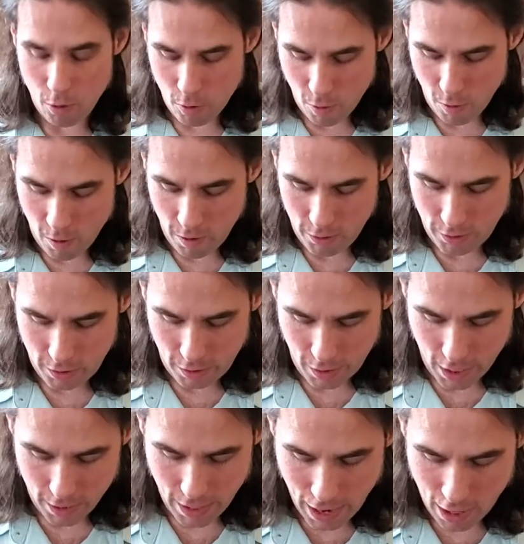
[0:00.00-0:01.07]
chords
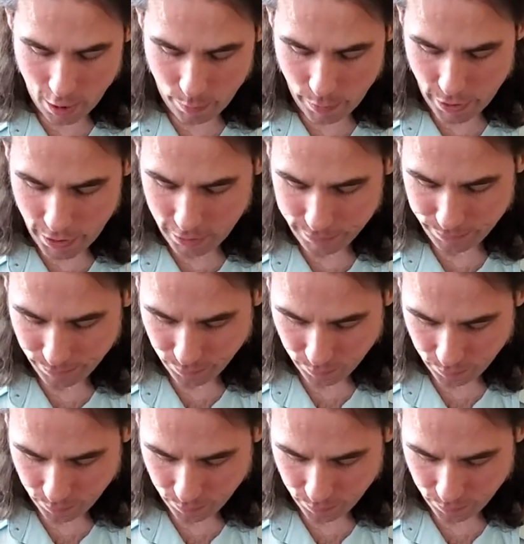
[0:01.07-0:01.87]
and galloping.